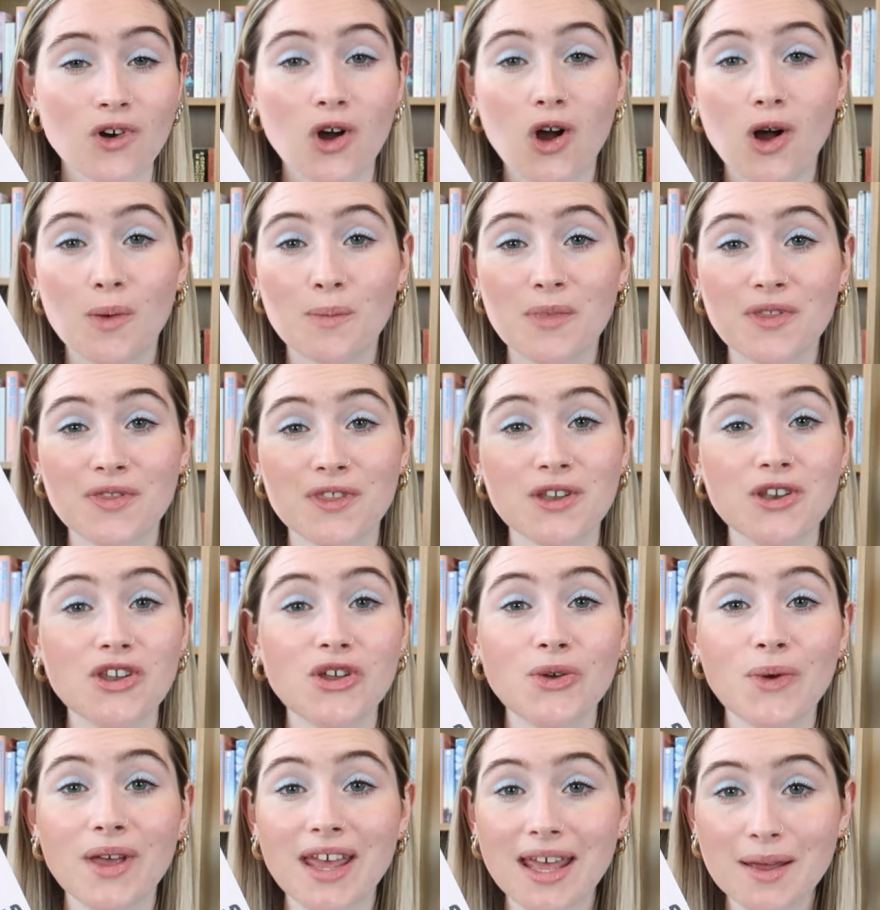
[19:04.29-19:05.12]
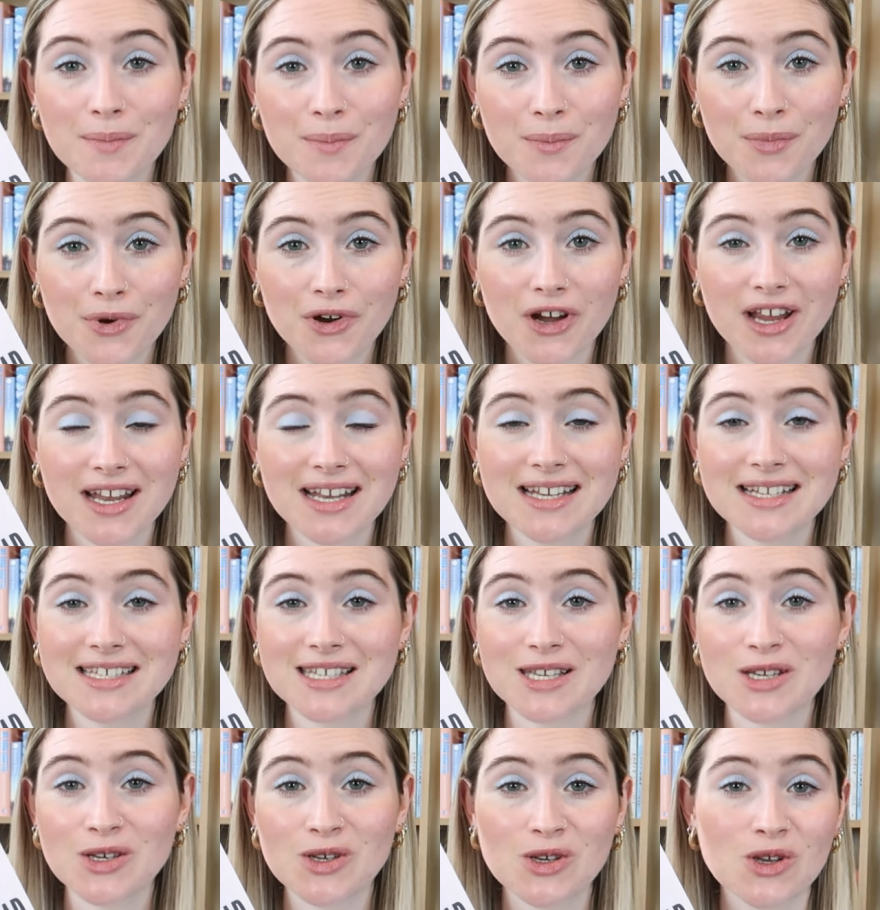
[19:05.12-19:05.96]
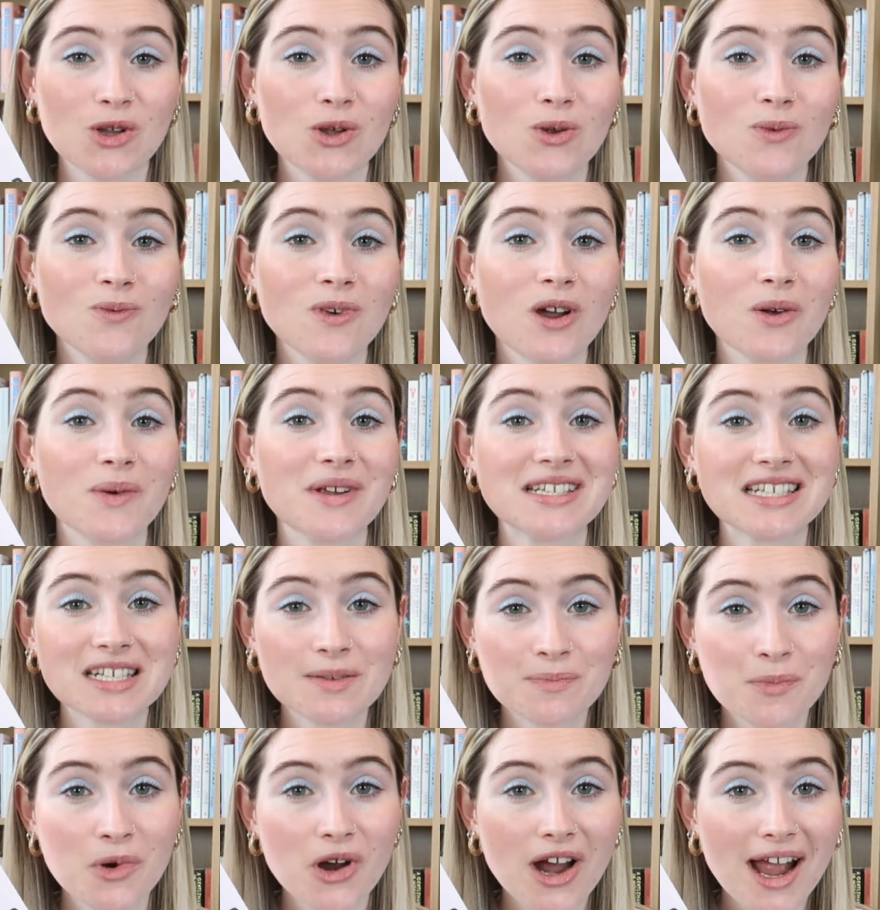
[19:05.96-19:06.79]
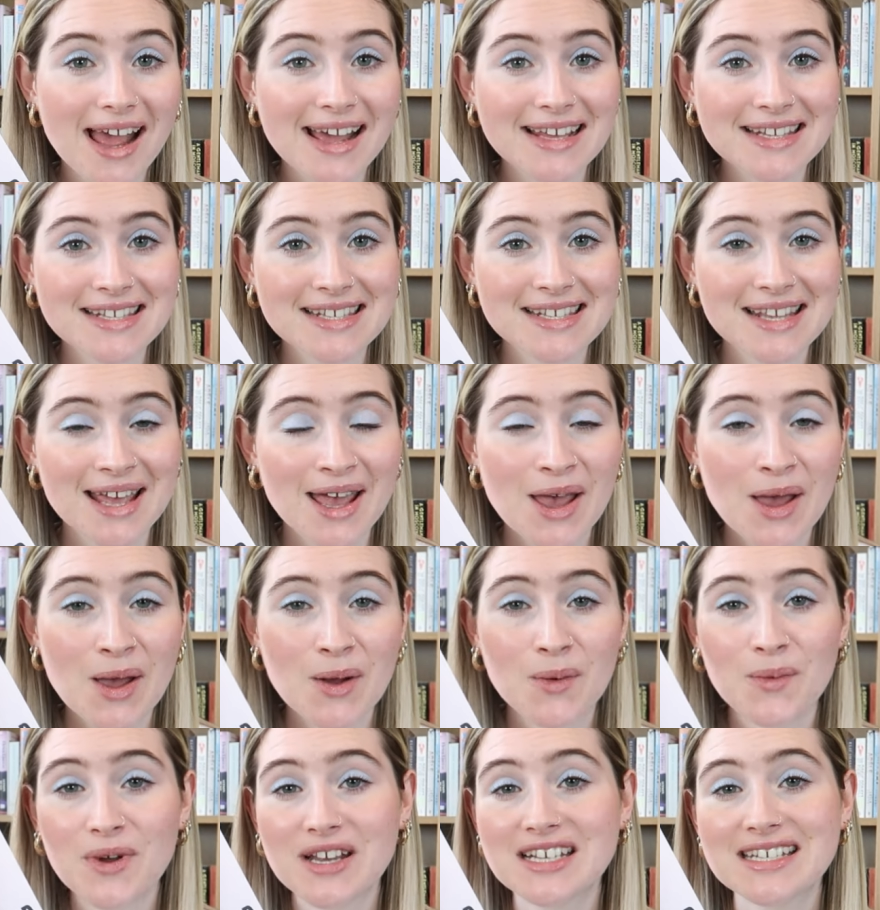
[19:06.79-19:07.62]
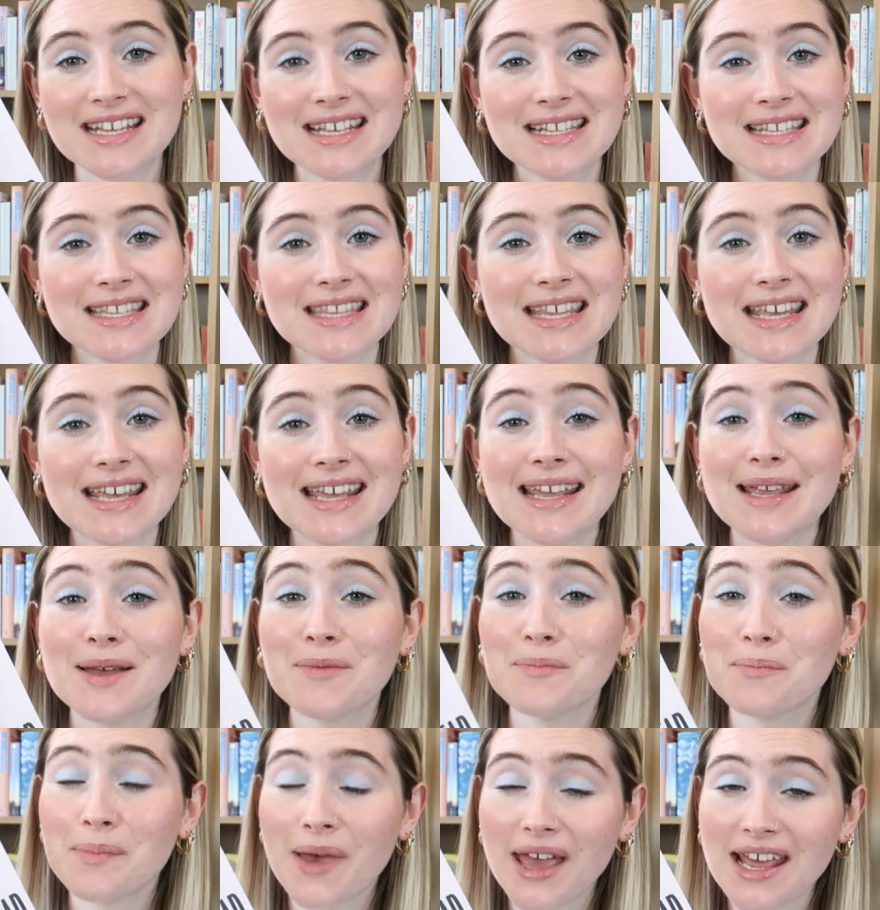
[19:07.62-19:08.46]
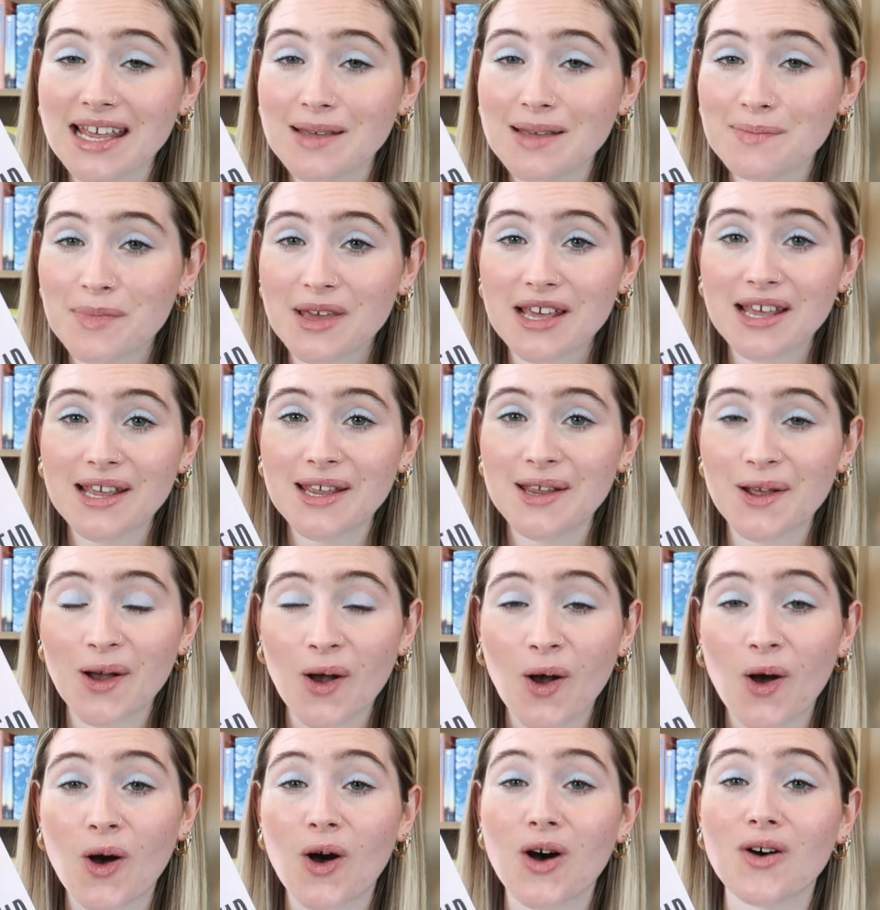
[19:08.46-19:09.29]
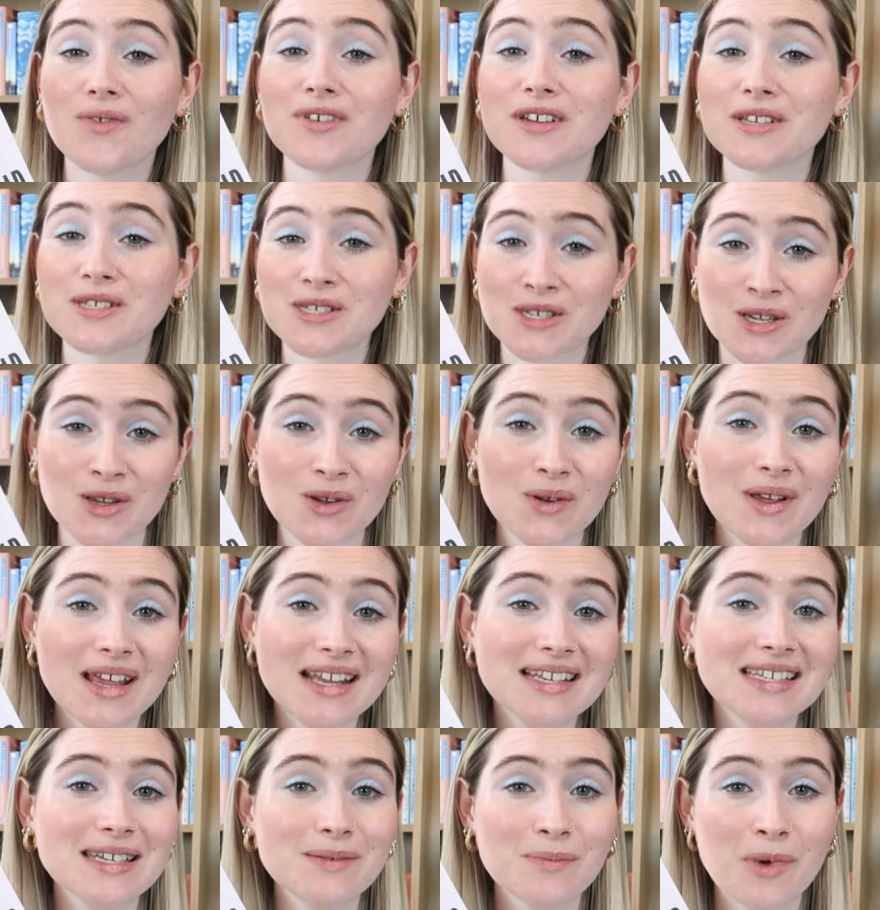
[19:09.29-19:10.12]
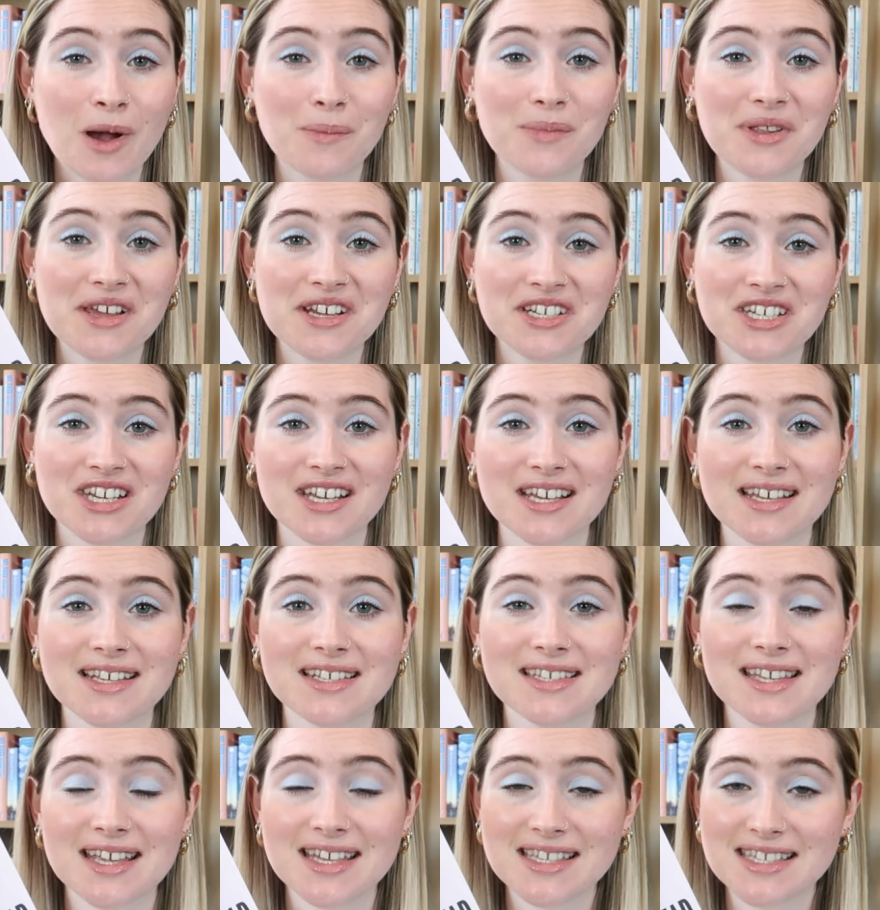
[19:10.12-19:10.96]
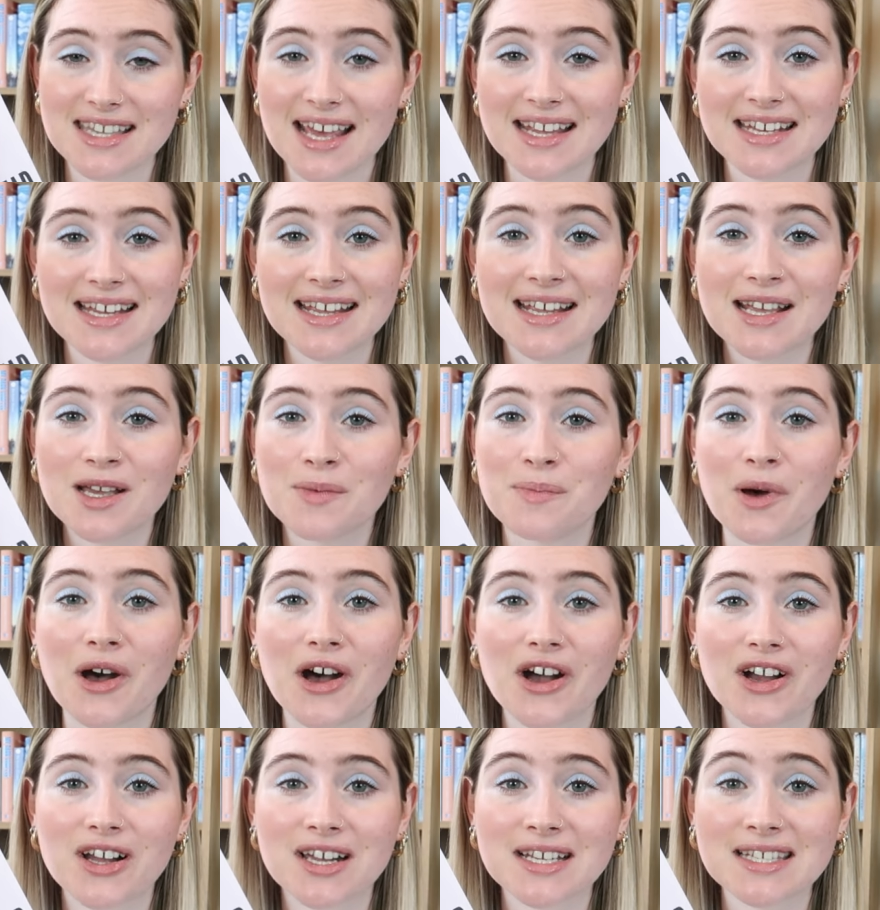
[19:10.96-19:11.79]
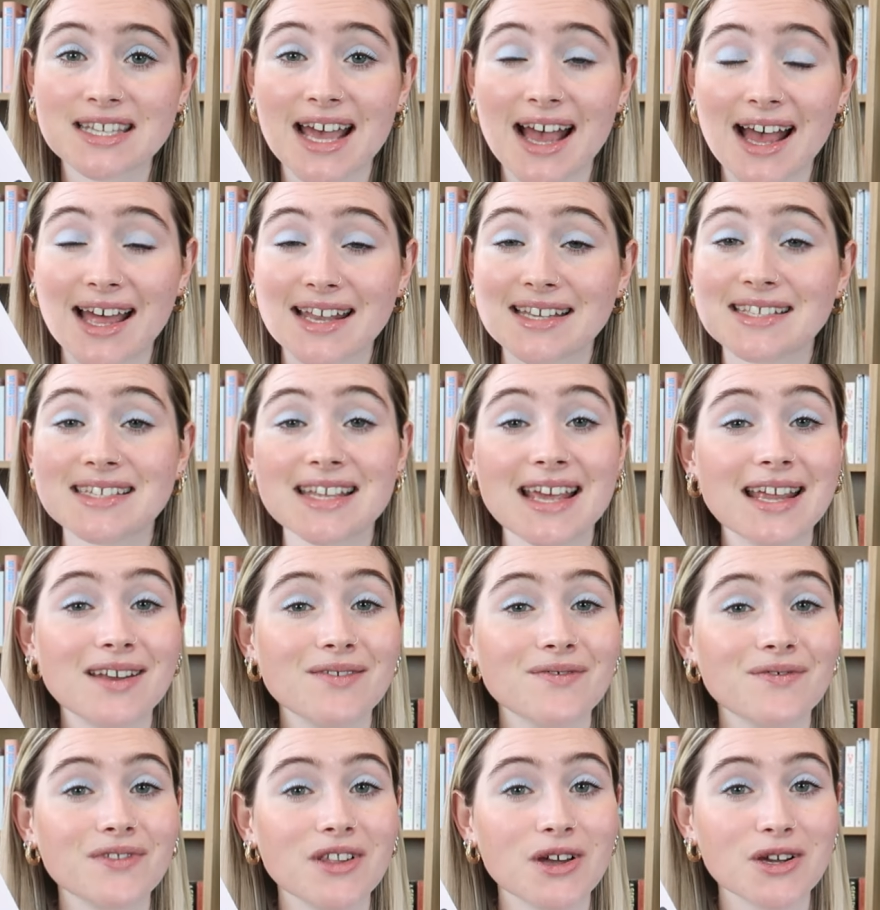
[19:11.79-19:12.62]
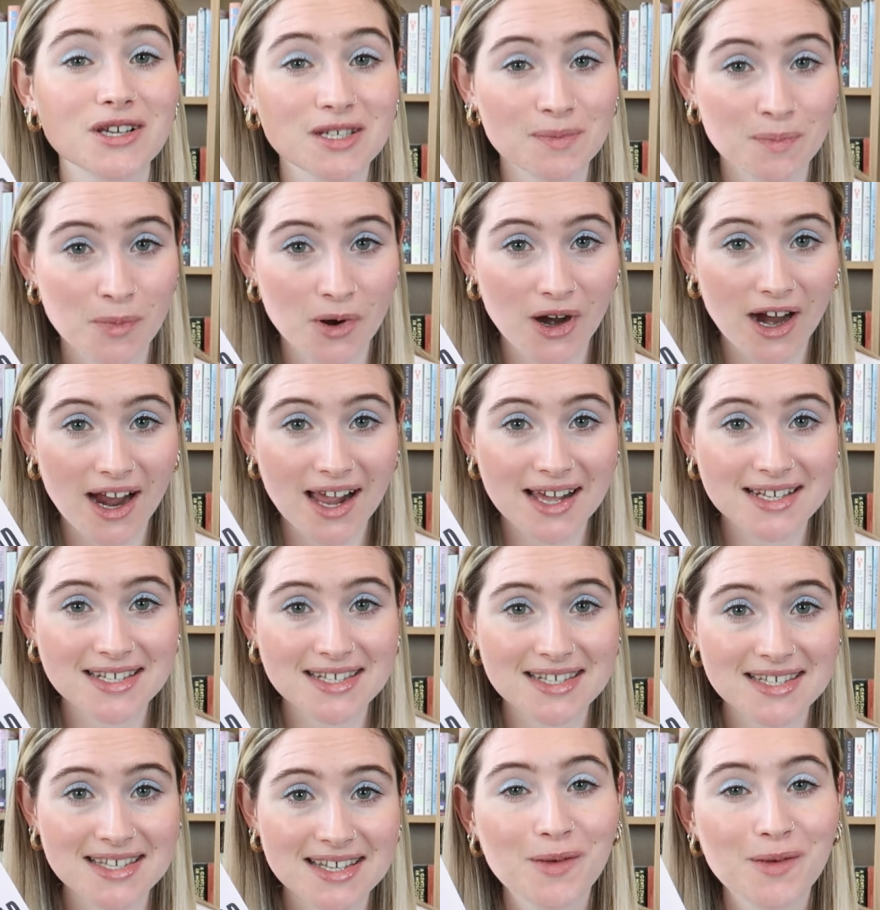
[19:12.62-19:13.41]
from the new imprint, New Ruins Press, which is the baby of two indie publishers, Dead Ink Books and Influx Press.